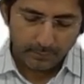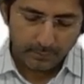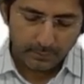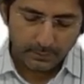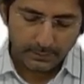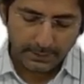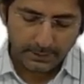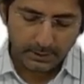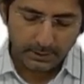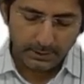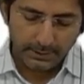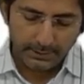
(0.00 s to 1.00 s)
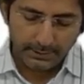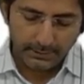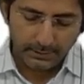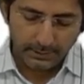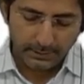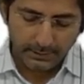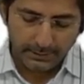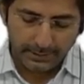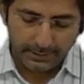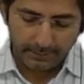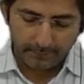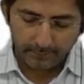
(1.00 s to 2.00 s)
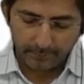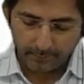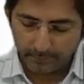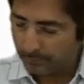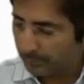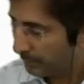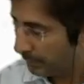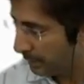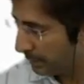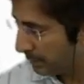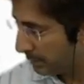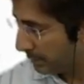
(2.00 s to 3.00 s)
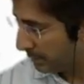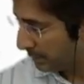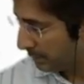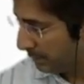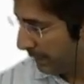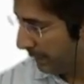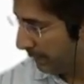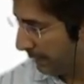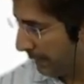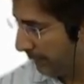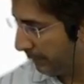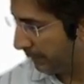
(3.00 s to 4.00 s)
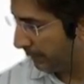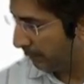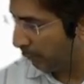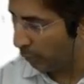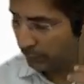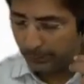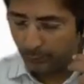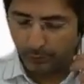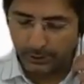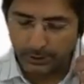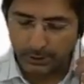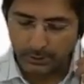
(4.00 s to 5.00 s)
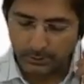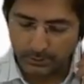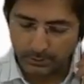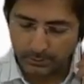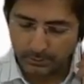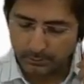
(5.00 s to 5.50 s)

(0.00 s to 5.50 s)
Section 80 GGA. Then I have written both the donations.